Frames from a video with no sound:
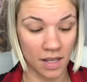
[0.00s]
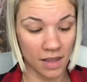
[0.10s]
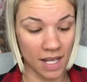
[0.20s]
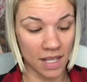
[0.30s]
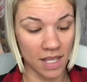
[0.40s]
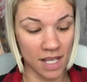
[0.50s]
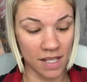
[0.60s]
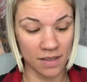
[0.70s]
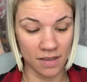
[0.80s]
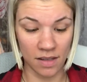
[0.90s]
like
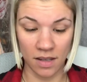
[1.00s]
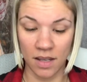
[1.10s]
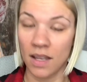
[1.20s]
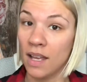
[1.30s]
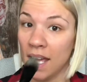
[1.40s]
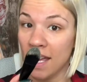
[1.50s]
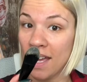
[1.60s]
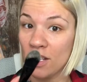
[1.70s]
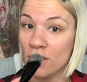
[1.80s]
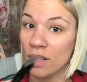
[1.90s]
this and
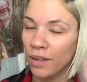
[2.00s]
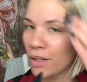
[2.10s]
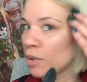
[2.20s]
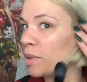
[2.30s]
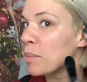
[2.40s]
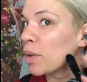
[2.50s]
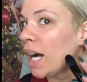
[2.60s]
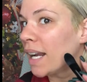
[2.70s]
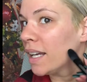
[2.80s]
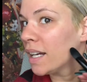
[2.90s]
get just a little bit of
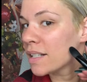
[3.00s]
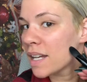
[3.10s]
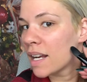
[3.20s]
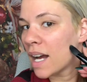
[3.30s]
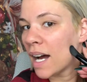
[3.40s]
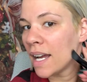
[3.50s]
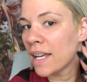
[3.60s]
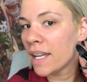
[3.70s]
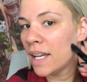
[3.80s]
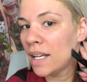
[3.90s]
product, and I
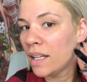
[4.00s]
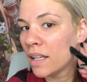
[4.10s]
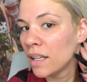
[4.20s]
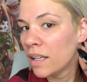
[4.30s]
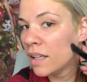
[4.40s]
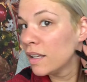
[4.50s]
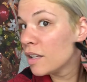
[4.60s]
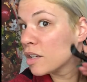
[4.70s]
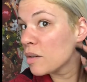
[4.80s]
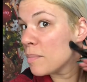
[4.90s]
can
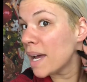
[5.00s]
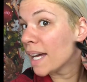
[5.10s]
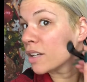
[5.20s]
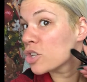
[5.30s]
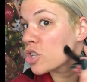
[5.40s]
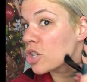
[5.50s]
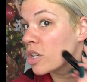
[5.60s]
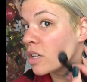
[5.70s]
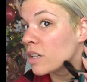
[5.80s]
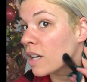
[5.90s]
match
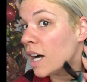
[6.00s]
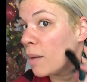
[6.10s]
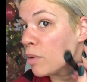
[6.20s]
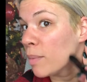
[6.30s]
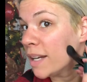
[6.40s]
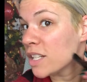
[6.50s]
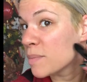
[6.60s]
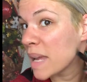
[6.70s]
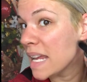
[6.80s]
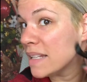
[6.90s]
up by just
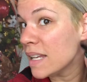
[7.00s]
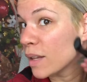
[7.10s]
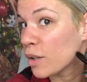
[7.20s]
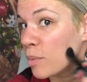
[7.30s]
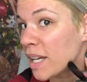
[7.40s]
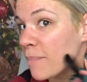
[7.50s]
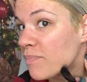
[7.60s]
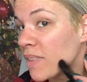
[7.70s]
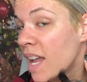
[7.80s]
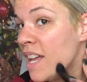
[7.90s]
painting a little bit.
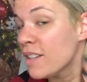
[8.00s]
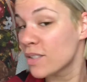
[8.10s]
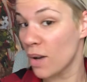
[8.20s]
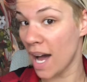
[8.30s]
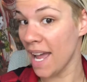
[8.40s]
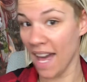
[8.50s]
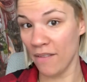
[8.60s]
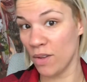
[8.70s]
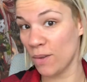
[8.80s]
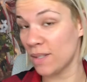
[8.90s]
So I have
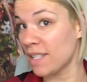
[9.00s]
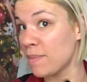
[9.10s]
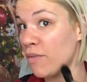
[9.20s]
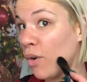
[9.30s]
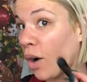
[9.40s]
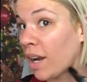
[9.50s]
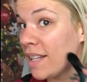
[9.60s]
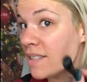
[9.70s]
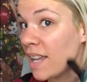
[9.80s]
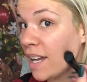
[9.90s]
used this before.
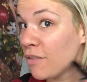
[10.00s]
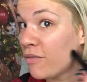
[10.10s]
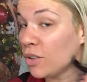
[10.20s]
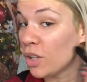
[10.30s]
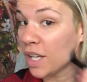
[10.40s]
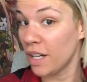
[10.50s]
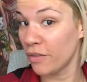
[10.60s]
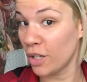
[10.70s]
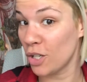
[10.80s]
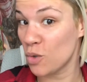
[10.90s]
It's like a full
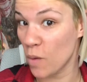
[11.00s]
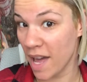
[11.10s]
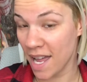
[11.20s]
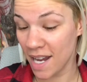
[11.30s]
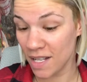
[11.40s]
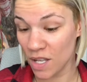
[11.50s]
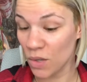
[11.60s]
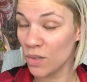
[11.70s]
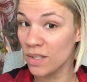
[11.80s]
coverage way to